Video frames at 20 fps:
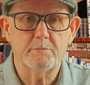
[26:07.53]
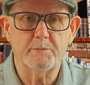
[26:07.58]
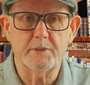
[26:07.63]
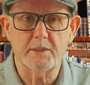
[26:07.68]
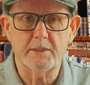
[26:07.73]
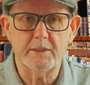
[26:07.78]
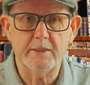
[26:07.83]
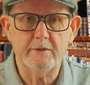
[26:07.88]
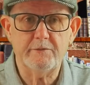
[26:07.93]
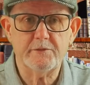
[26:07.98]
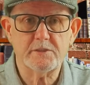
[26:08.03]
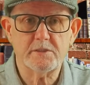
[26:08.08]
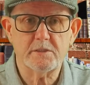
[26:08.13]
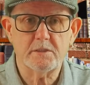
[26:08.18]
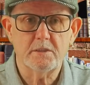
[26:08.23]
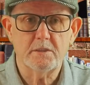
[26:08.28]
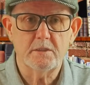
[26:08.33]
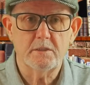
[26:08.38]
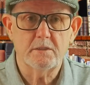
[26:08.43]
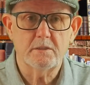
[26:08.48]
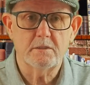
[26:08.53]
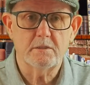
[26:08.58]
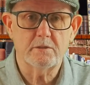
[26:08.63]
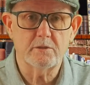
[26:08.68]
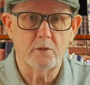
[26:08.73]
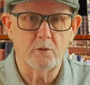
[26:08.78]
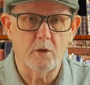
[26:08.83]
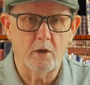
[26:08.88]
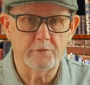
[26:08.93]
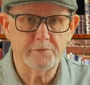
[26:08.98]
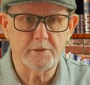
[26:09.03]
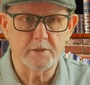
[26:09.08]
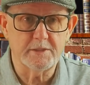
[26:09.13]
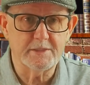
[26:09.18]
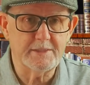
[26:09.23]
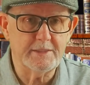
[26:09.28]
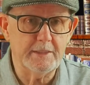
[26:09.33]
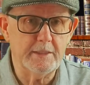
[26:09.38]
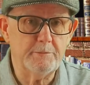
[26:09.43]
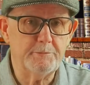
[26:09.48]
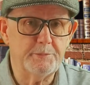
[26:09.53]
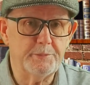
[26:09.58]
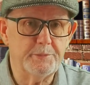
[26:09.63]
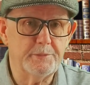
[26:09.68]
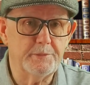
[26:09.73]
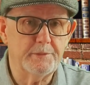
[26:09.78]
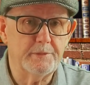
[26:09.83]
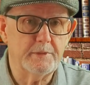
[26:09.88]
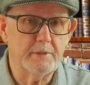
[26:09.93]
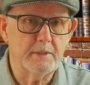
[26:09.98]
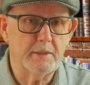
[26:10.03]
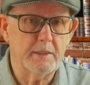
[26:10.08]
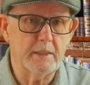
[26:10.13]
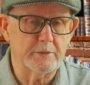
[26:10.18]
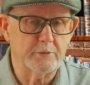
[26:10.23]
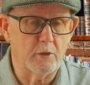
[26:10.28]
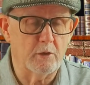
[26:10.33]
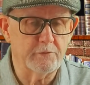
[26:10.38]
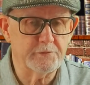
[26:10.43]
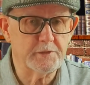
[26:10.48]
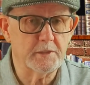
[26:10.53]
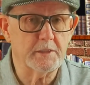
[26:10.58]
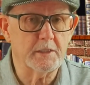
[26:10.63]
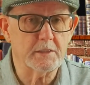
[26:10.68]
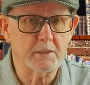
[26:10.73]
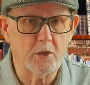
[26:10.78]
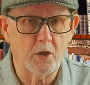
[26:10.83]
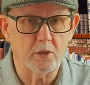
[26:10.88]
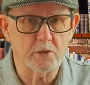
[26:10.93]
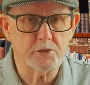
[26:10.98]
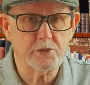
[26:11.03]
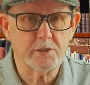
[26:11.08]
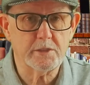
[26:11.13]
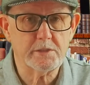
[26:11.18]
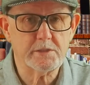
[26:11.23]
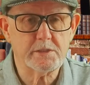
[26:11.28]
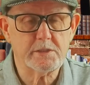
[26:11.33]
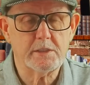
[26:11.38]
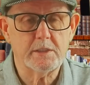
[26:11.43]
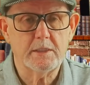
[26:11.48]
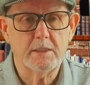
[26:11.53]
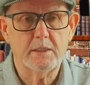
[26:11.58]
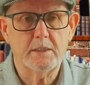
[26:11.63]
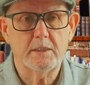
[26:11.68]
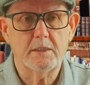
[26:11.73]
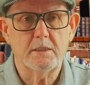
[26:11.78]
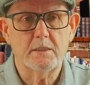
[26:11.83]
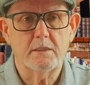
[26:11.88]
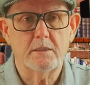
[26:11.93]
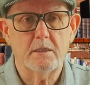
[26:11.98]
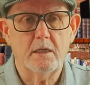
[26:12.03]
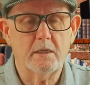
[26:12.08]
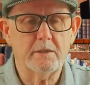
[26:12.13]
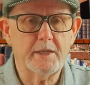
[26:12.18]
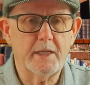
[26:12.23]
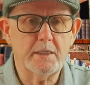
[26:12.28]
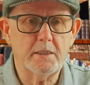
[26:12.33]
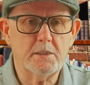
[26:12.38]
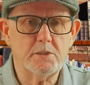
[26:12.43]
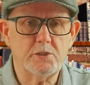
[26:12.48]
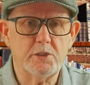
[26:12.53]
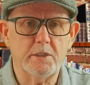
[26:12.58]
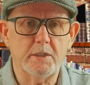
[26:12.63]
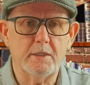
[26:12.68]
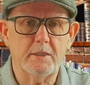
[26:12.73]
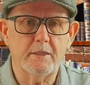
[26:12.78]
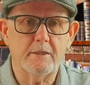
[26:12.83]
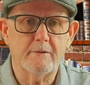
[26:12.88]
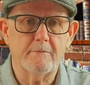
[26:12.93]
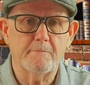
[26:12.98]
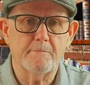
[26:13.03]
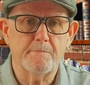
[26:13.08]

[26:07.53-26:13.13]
Beliefs, though often deep and often unconscious, are energy.